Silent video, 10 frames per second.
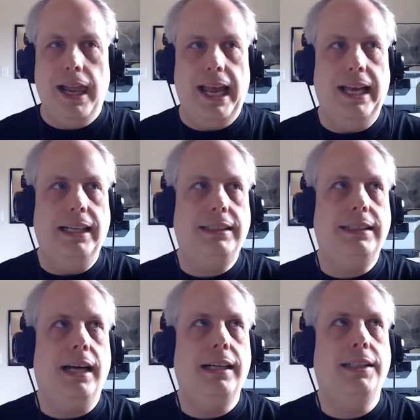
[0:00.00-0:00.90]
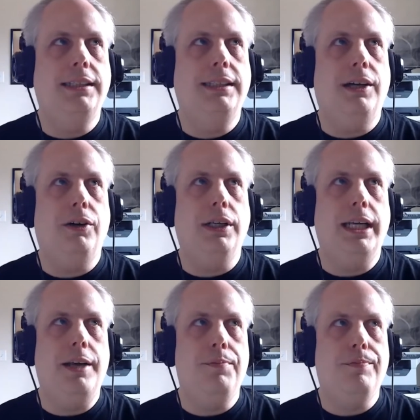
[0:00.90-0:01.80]
And it's not
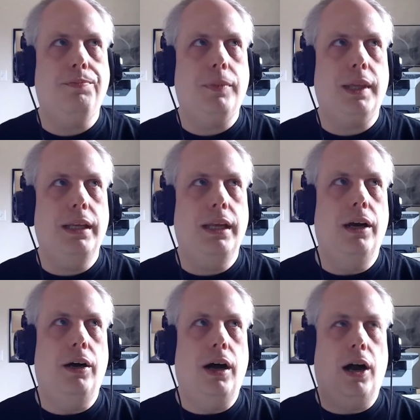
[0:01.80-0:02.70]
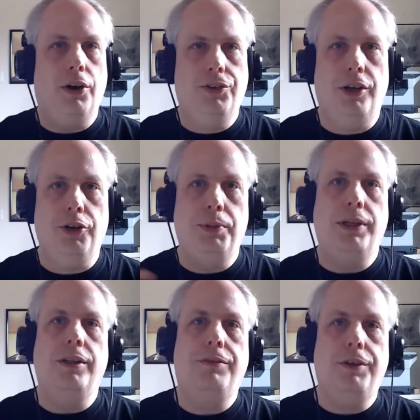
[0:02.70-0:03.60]
necessarily, you know, ourselves, but
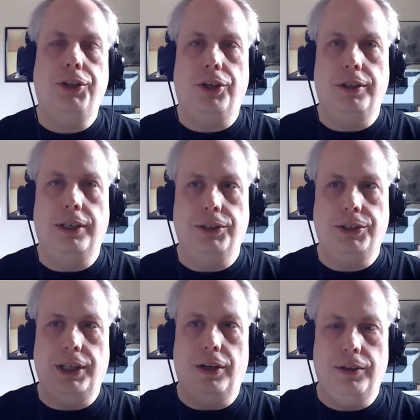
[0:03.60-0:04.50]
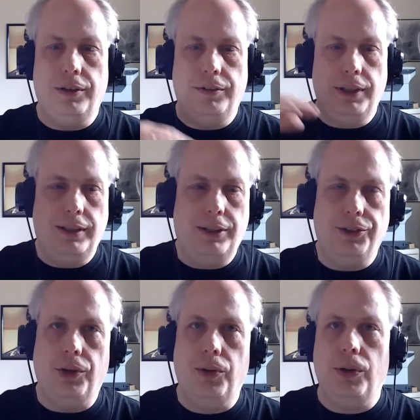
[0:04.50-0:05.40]
in the future, there's, you know, the,
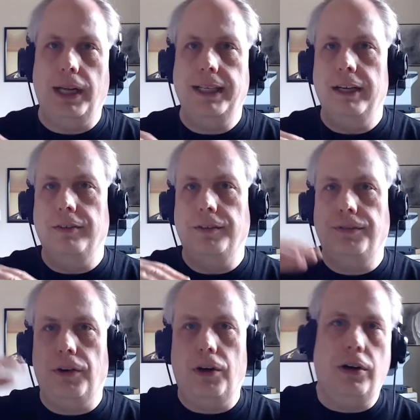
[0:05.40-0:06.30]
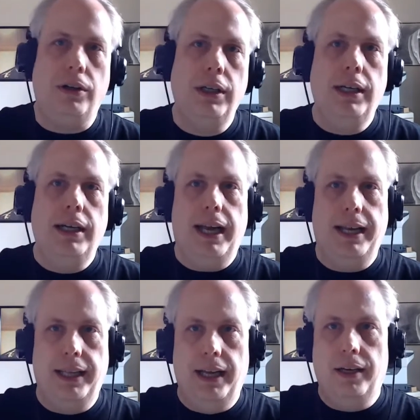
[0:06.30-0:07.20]
there's a whole idea of a fall
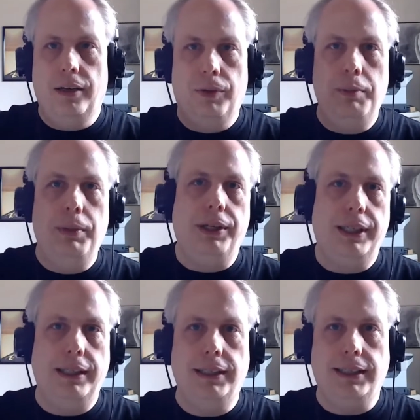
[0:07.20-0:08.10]
and then rebuilding the